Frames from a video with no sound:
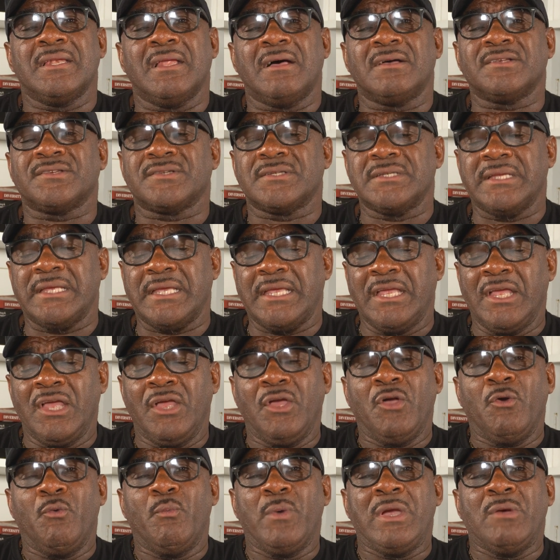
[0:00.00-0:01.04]
lastly,
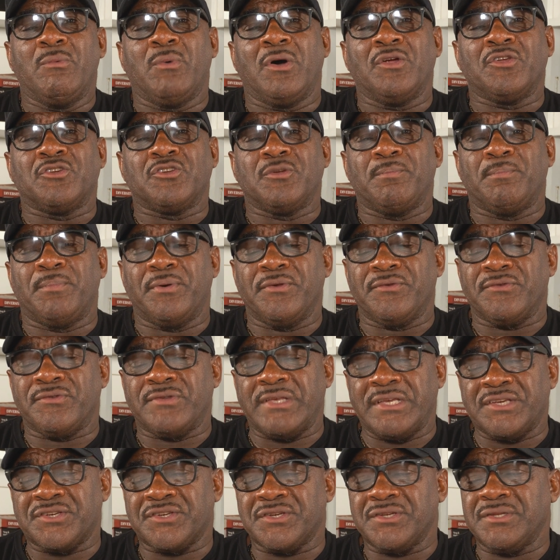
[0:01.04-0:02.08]
we want to
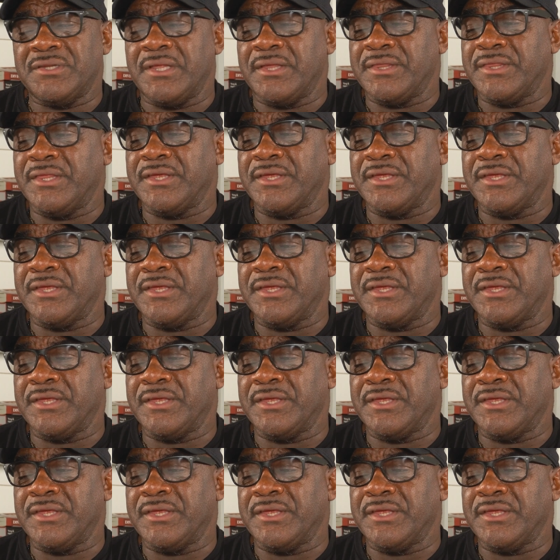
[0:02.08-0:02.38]
position